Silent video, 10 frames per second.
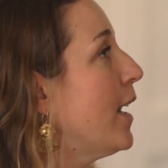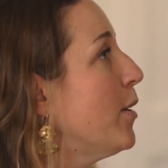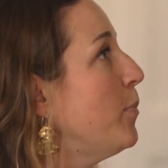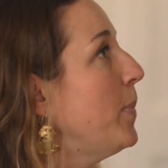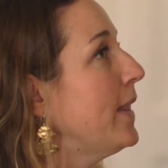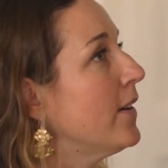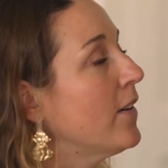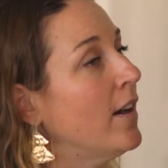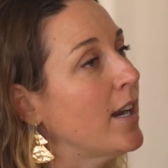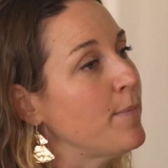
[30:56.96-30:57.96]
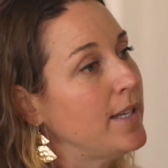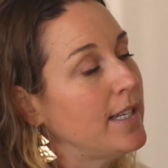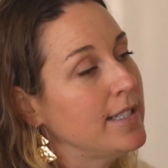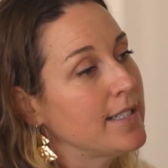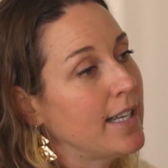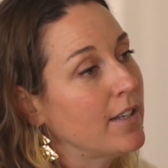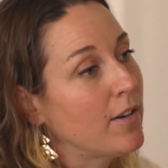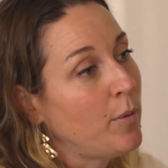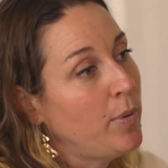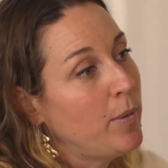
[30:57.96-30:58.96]
Yeah. But it's like,
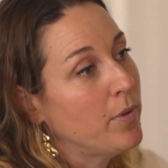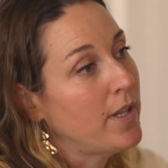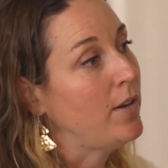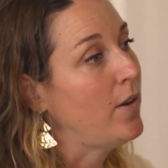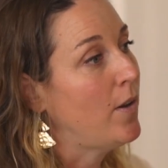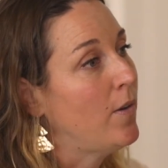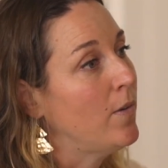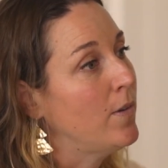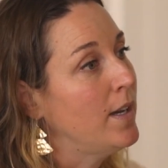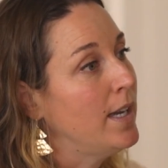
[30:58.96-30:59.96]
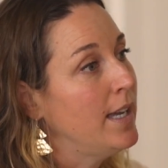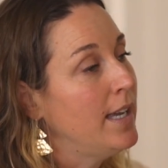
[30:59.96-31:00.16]
there are people that go,